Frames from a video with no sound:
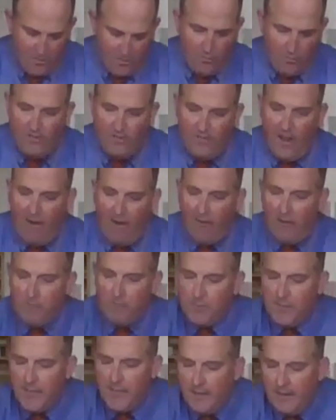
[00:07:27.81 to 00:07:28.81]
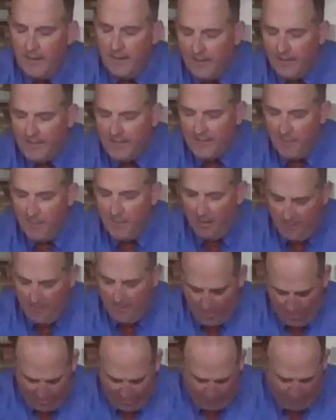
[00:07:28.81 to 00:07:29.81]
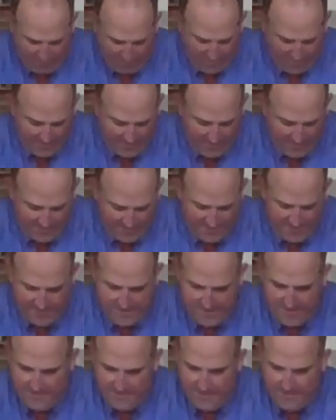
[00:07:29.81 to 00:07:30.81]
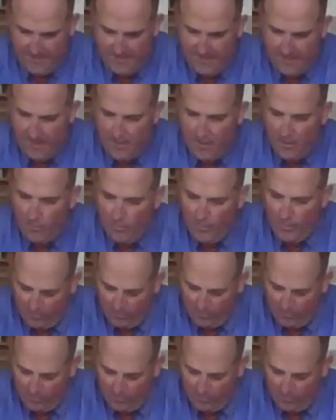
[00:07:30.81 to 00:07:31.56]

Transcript: We've now completed experiment 3. We